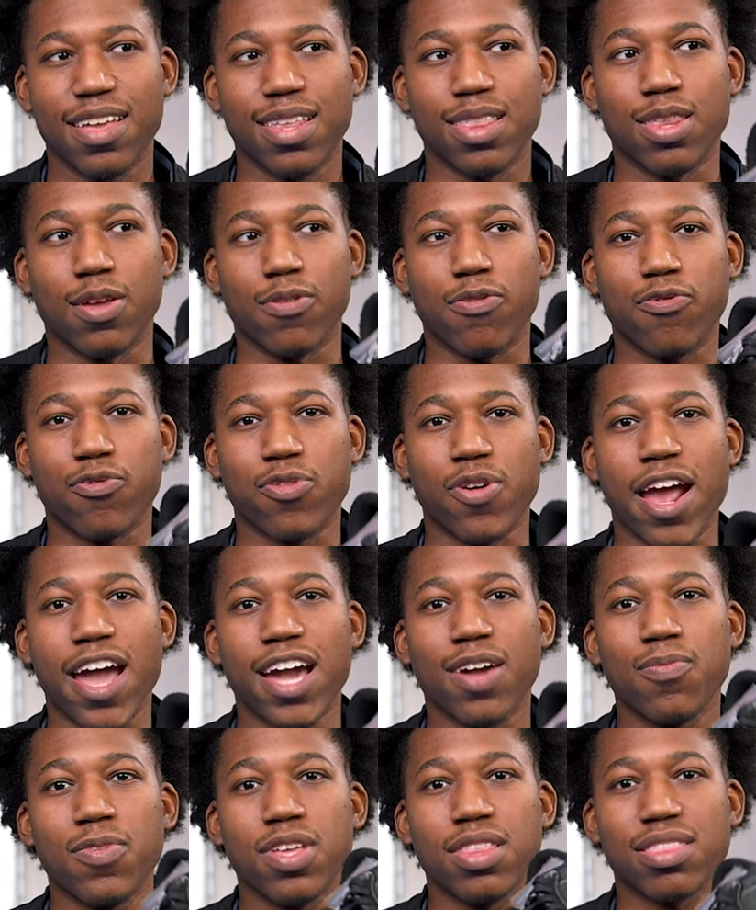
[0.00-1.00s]
the
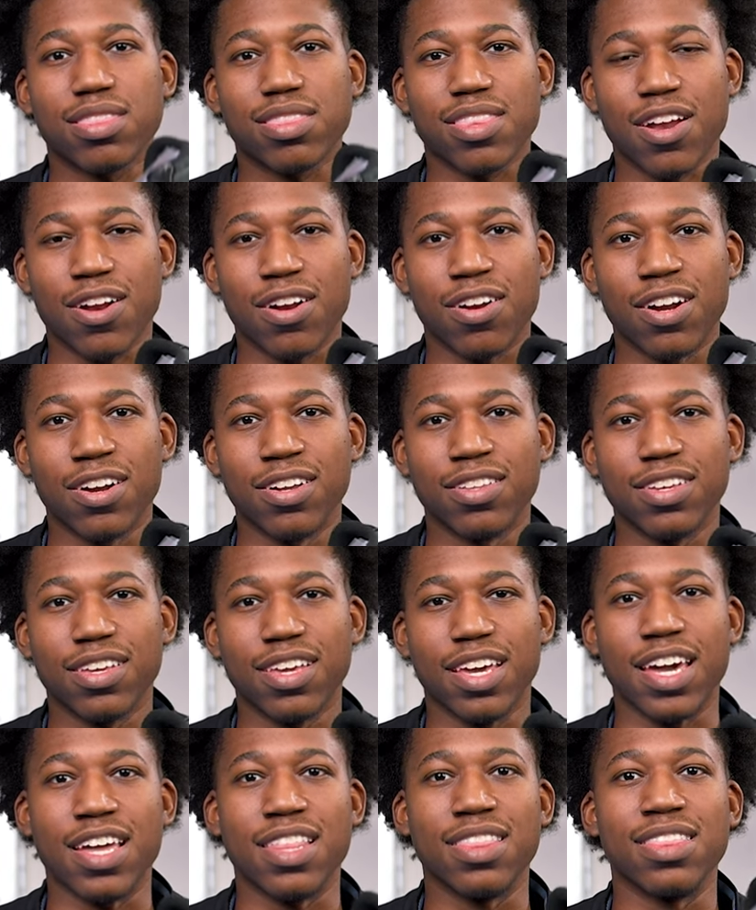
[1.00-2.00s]
Fragment third,
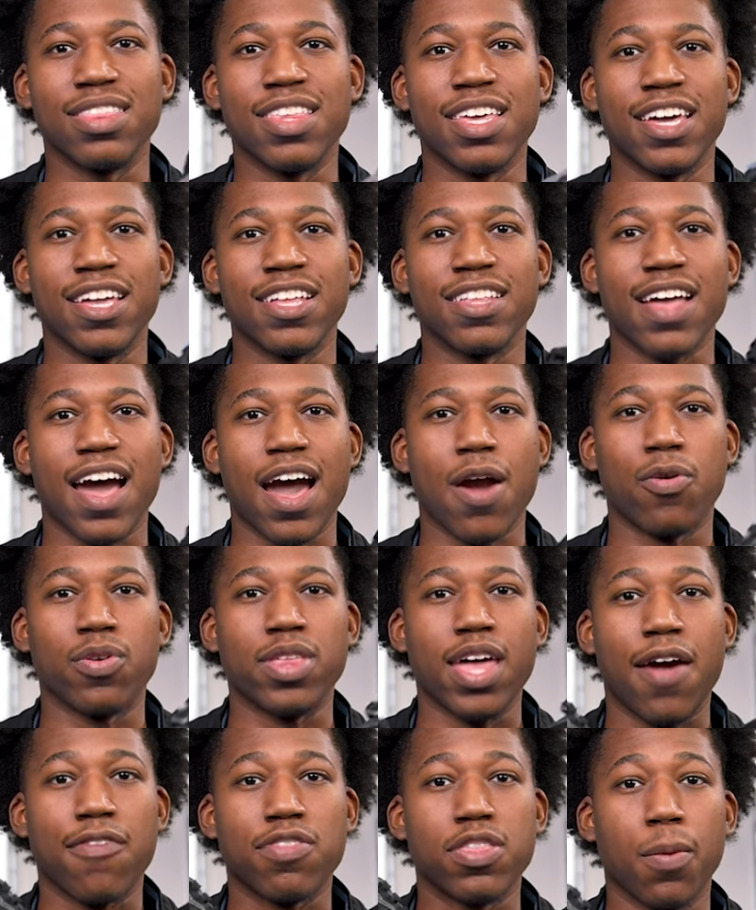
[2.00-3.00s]
and then I would
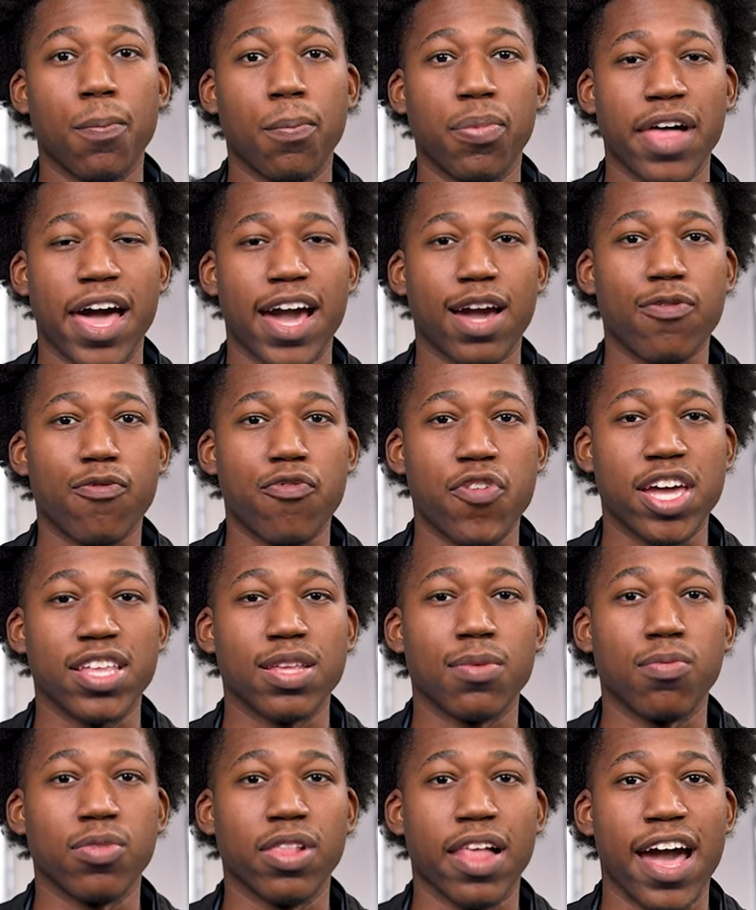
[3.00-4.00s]
have the Black
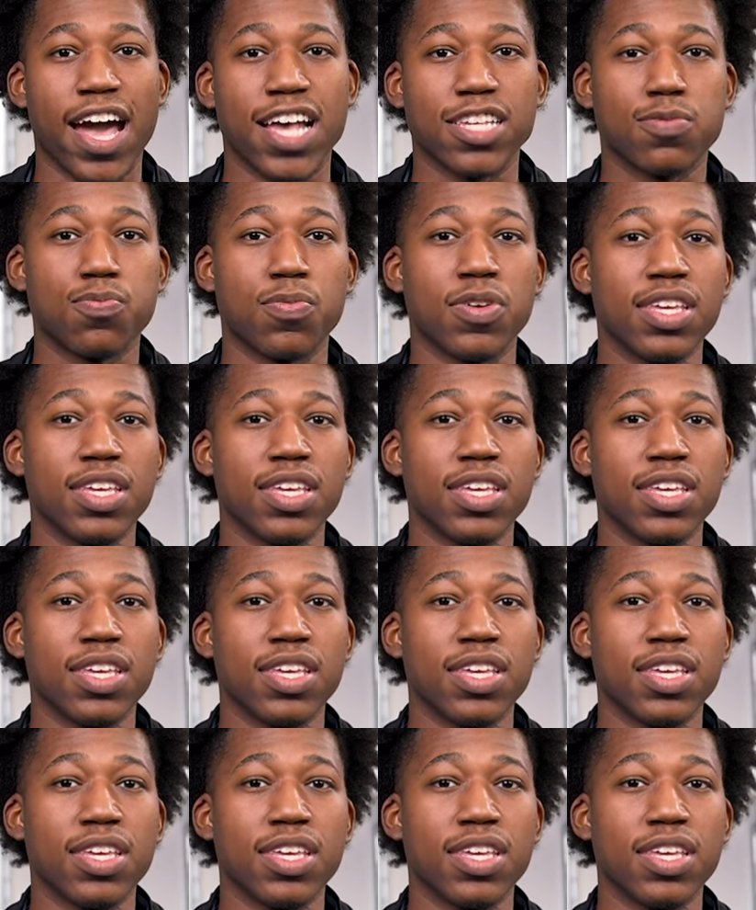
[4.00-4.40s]
Phantom last.